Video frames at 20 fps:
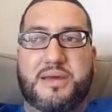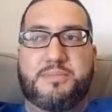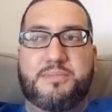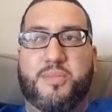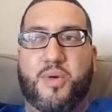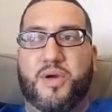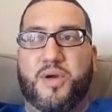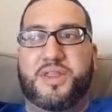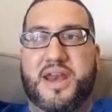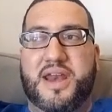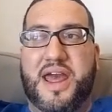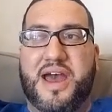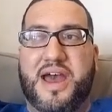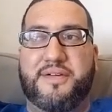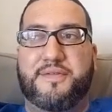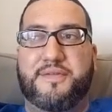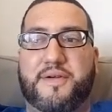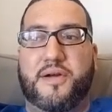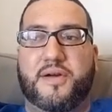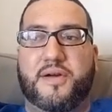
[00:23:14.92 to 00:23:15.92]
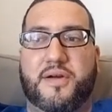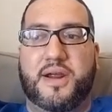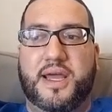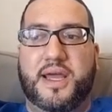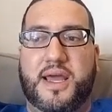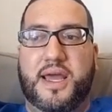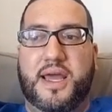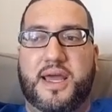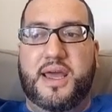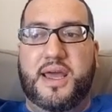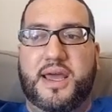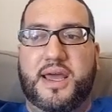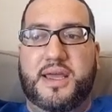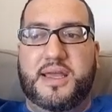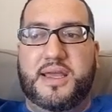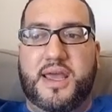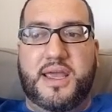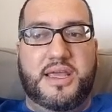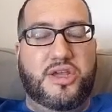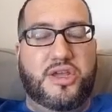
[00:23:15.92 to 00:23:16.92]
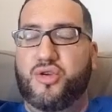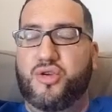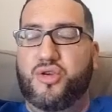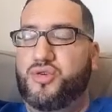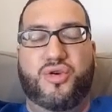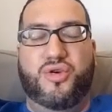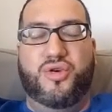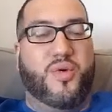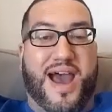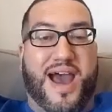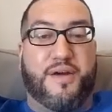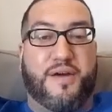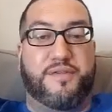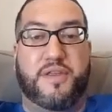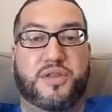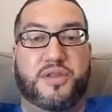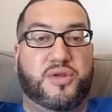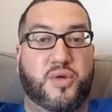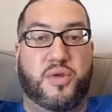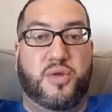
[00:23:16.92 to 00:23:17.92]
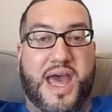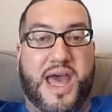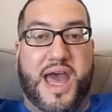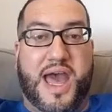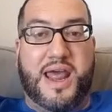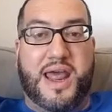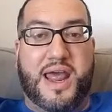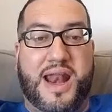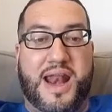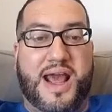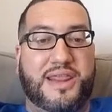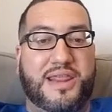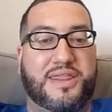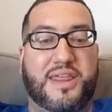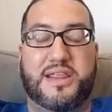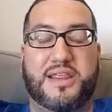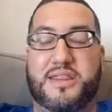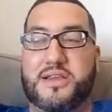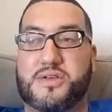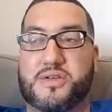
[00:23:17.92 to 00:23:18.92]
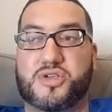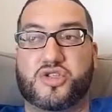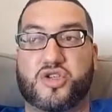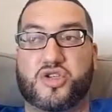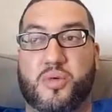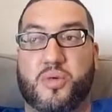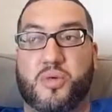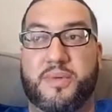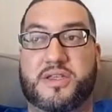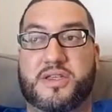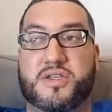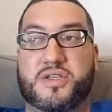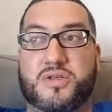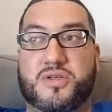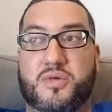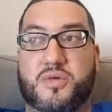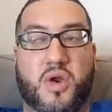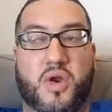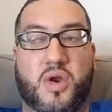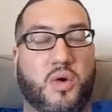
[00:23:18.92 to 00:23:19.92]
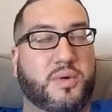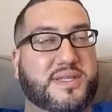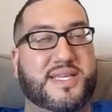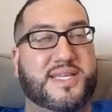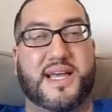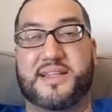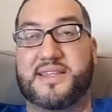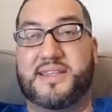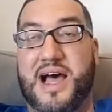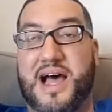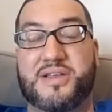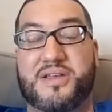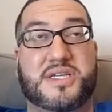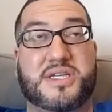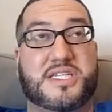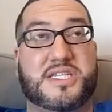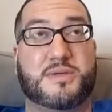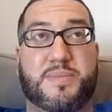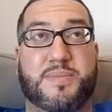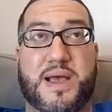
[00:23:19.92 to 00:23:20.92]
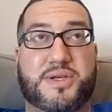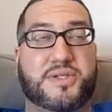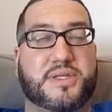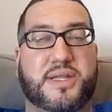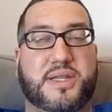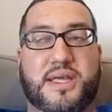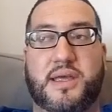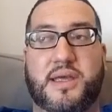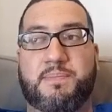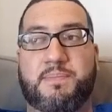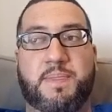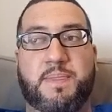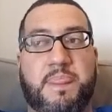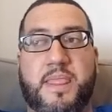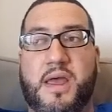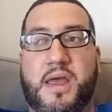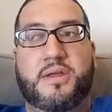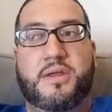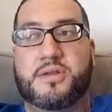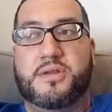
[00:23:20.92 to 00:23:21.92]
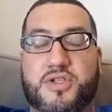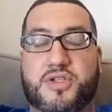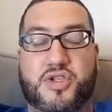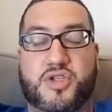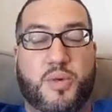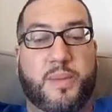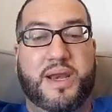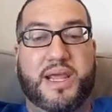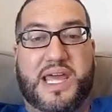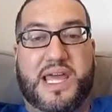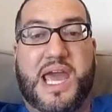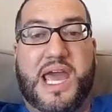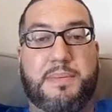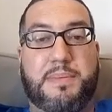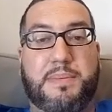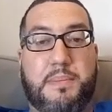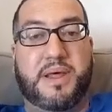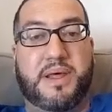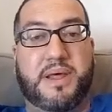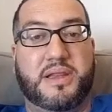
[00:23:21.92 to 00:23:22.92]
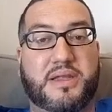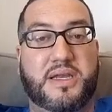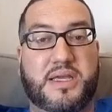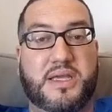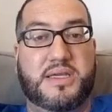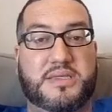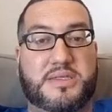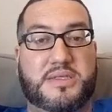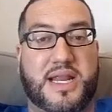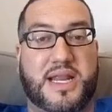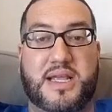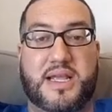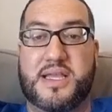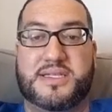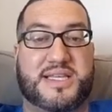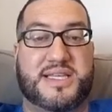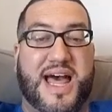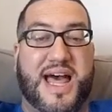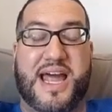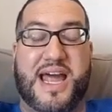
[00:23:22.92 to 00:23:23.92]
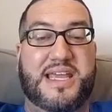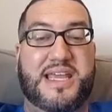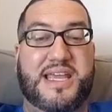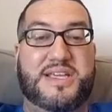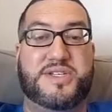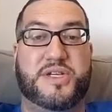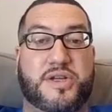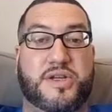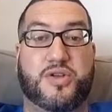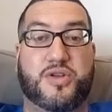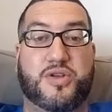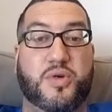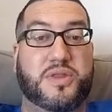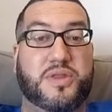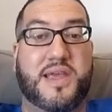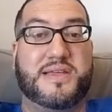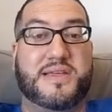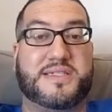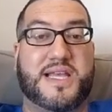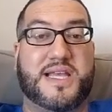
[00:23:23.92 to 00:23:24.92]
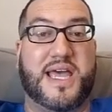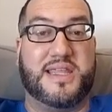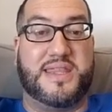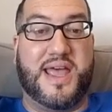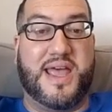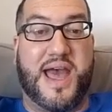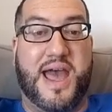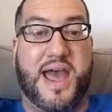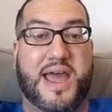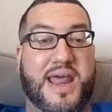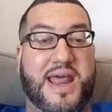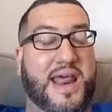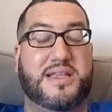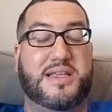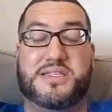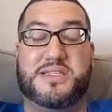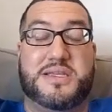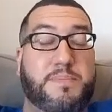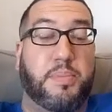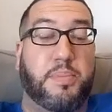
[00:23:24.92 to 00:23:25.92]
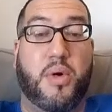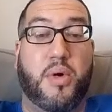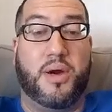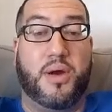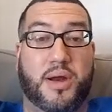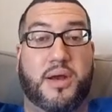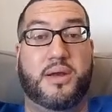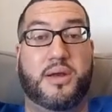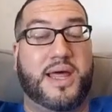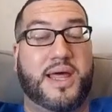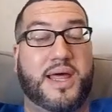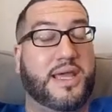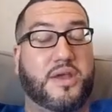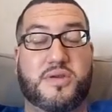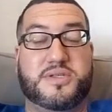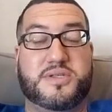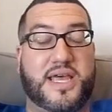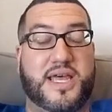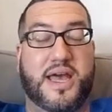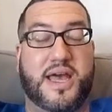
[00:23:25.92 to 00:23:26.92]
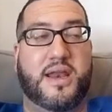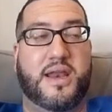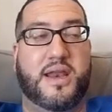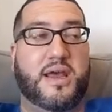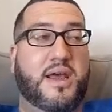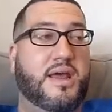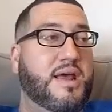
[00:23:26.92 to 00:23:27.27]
more than ever, you have to do that. And I think there's so much, with technology, especially, there's so many capabilities that it's a lot easier to do things like that. And it's important. Like you said,